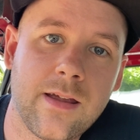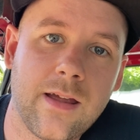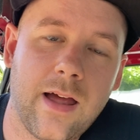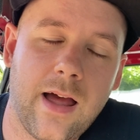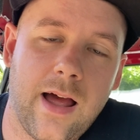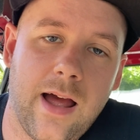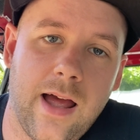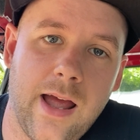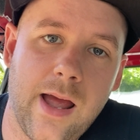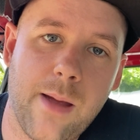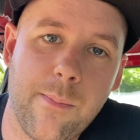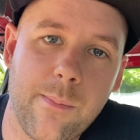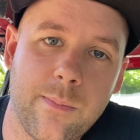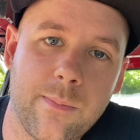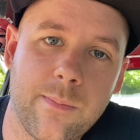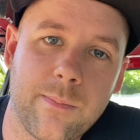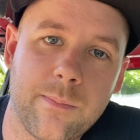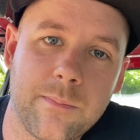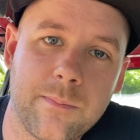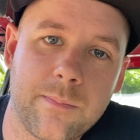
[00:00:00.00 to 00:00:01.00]
and
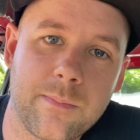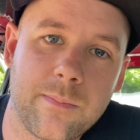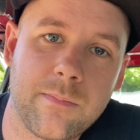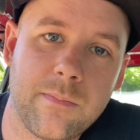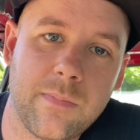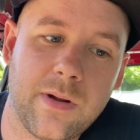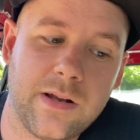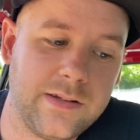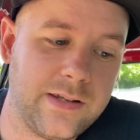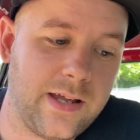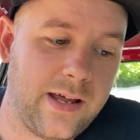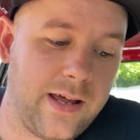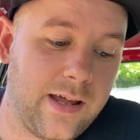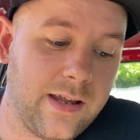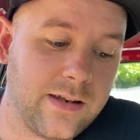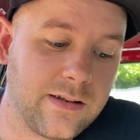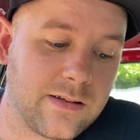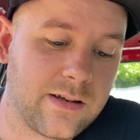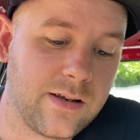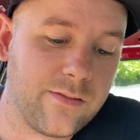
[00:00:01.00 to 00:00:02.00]

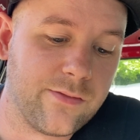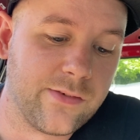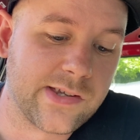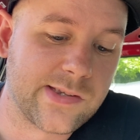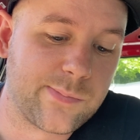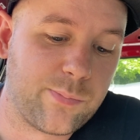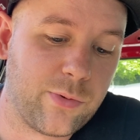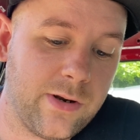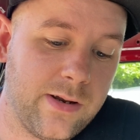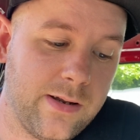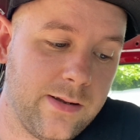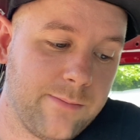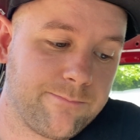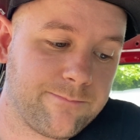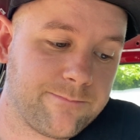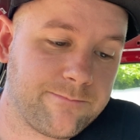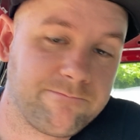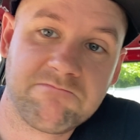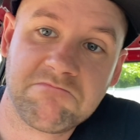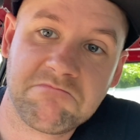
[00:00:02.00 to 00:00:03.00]
then give it a spray,
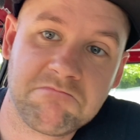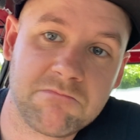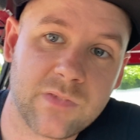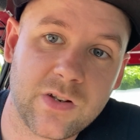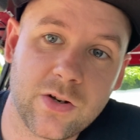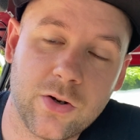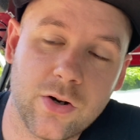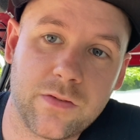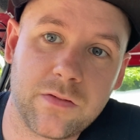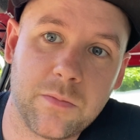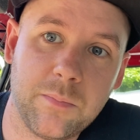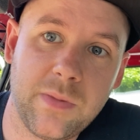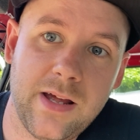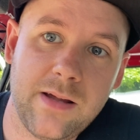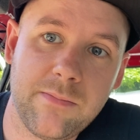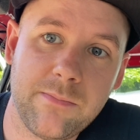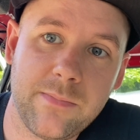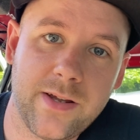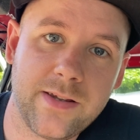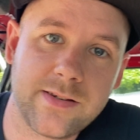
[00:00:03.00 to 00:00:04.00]
go from there
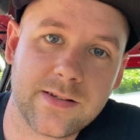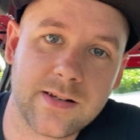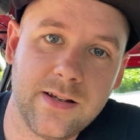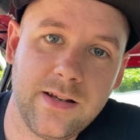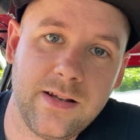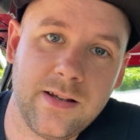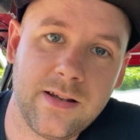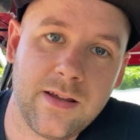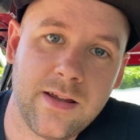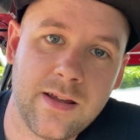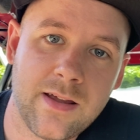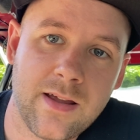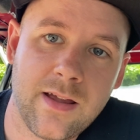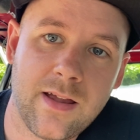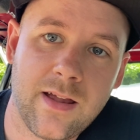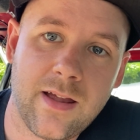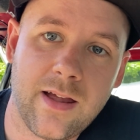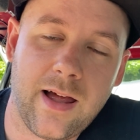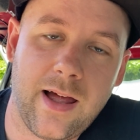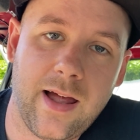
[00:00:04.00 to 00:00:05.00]
basically,
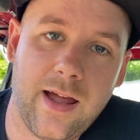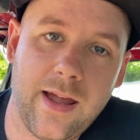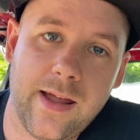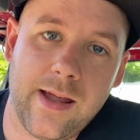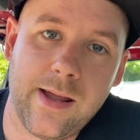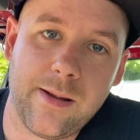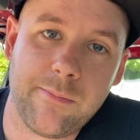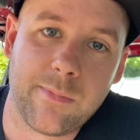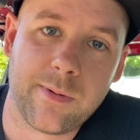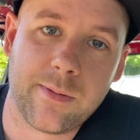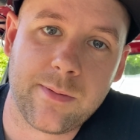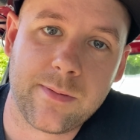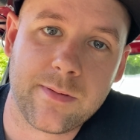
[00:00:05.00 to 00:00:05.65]
and